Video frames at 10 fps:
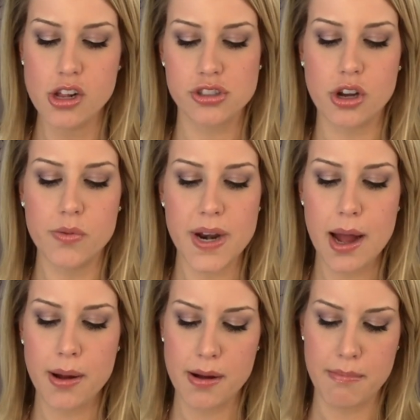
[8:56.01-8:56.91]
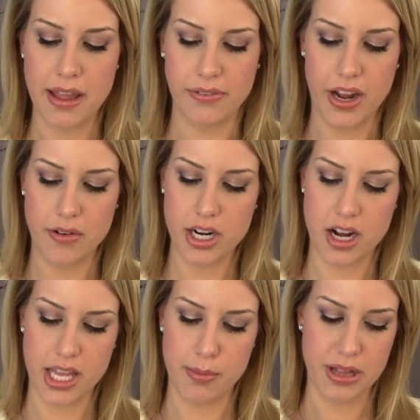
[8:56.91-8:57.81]
So not my favorite.
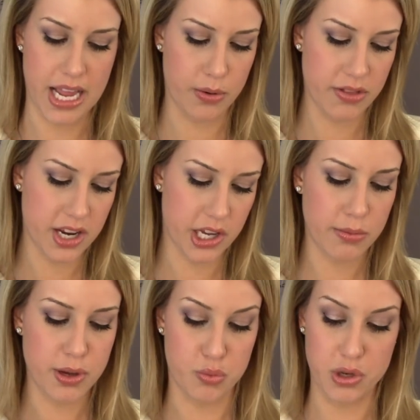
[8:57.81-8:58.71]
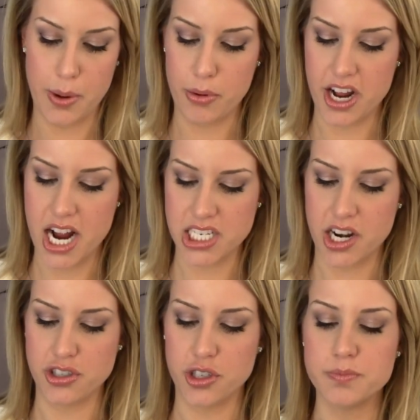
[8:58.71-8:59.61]
I'll keep playing with it. It could be a really pretty
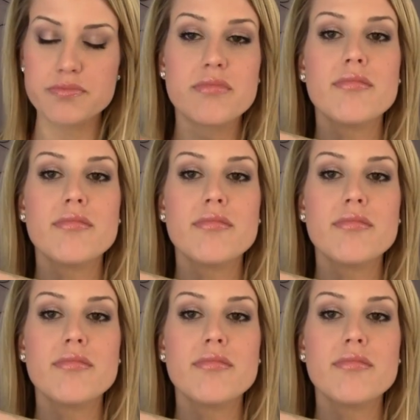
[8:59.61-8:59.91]
eyeshadow too.